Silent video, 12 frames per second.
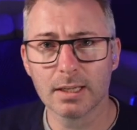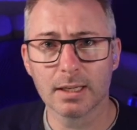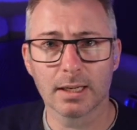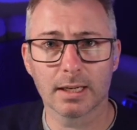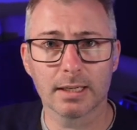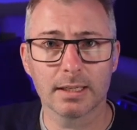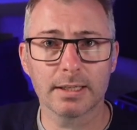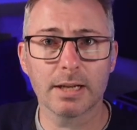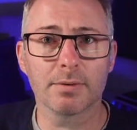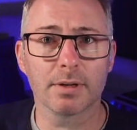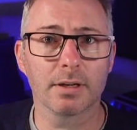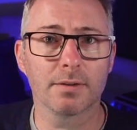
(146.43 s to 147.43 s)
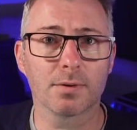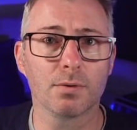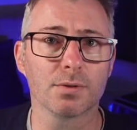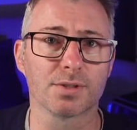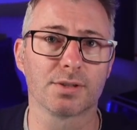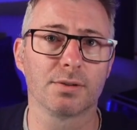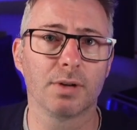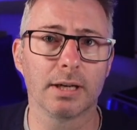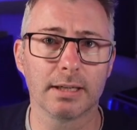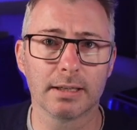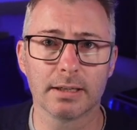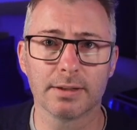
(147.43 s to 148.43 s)
Now, of course,
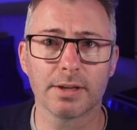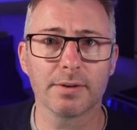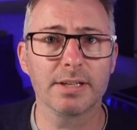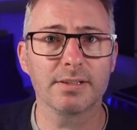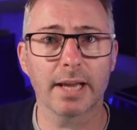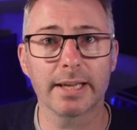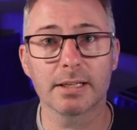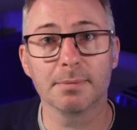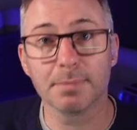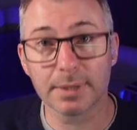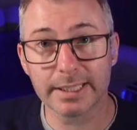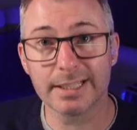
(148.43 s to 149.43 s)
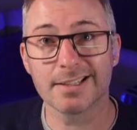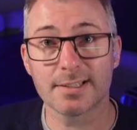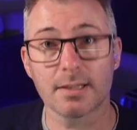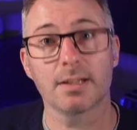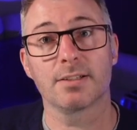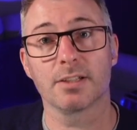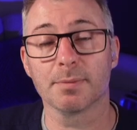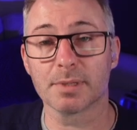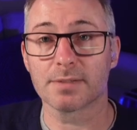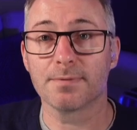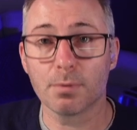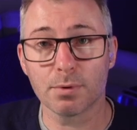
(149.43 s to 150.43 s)
there is a complete study
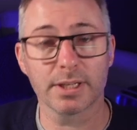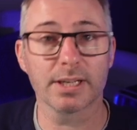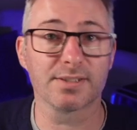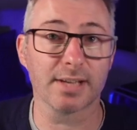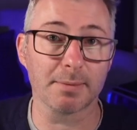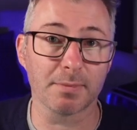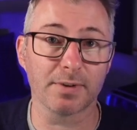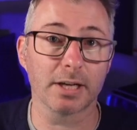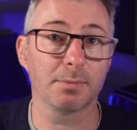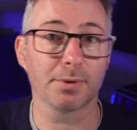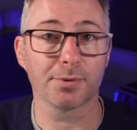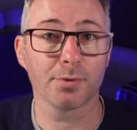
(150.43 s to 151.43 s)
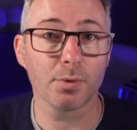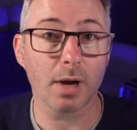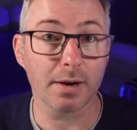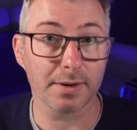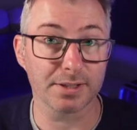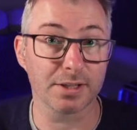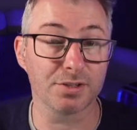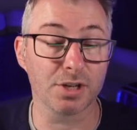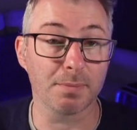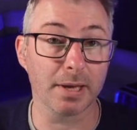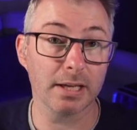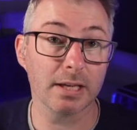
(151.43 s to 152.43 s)
syllabus for the exam available through
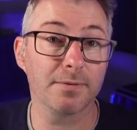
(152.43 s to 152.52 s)
RACGP.